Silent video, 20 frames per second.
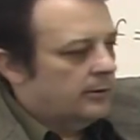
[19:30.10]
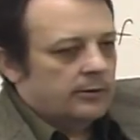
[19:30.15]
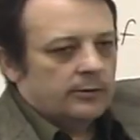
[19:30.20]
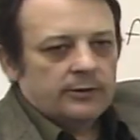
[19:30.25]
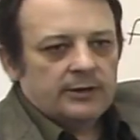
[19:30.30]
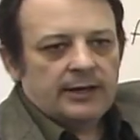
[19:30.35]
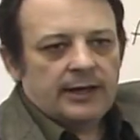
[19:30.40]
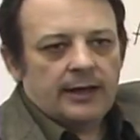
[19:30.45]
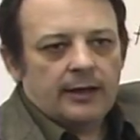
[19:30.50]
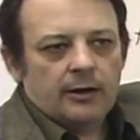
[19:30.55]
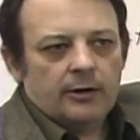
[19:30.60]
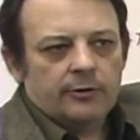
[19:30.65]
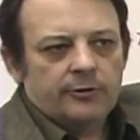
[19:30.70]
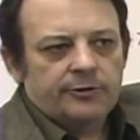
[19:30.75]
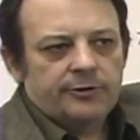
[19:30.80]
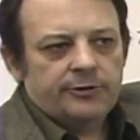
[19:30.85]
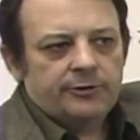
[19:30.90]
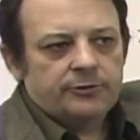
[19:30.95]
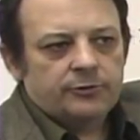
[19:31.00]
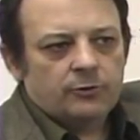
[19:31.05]
the
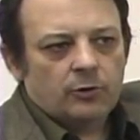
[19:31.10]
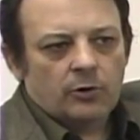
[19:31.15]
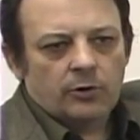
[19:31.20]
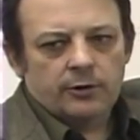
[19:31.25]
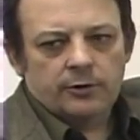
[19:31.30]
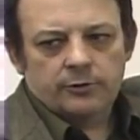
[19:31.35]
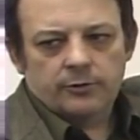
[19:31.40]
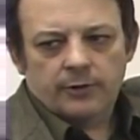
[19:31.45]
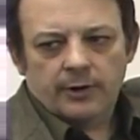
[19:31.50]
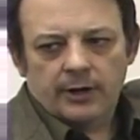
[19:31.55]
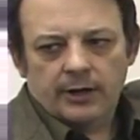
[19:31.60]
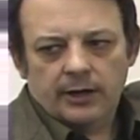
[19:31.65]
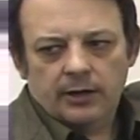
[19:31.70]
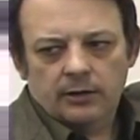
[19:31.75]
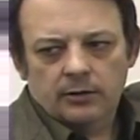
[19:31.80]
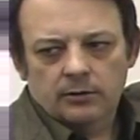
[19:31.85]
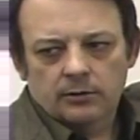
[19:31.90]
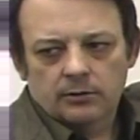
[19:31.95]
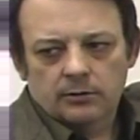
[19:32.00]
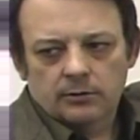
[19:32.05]
energy storage
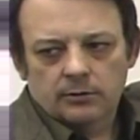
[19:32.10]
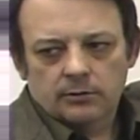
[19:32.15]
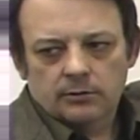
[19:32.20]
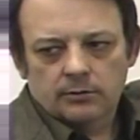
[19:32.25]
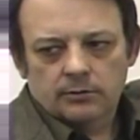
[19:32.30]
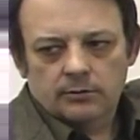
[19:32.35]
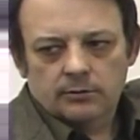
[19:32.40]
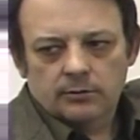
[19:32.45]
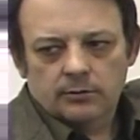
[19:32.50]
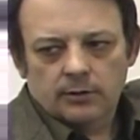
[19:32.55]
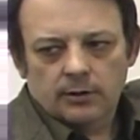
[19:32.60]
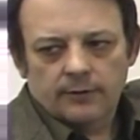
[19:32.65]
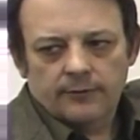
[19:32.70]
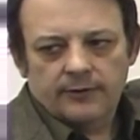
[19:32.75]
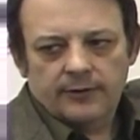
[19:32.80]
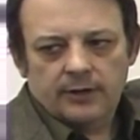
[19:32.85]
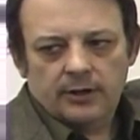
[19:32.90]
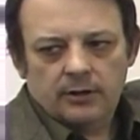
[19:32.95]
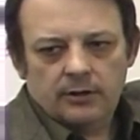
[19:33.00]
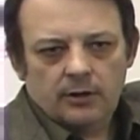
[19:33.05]
rating of
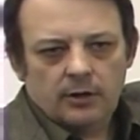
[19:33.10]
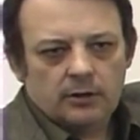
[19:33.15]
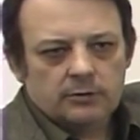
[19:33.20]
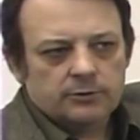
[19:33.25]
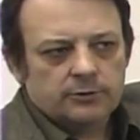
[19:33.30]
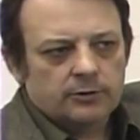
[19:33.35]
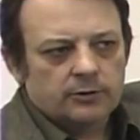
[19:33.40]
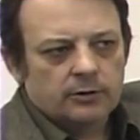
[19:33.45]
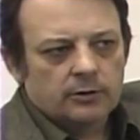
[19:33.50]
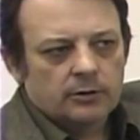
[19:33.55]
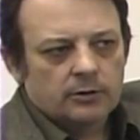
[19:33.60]
the inductor?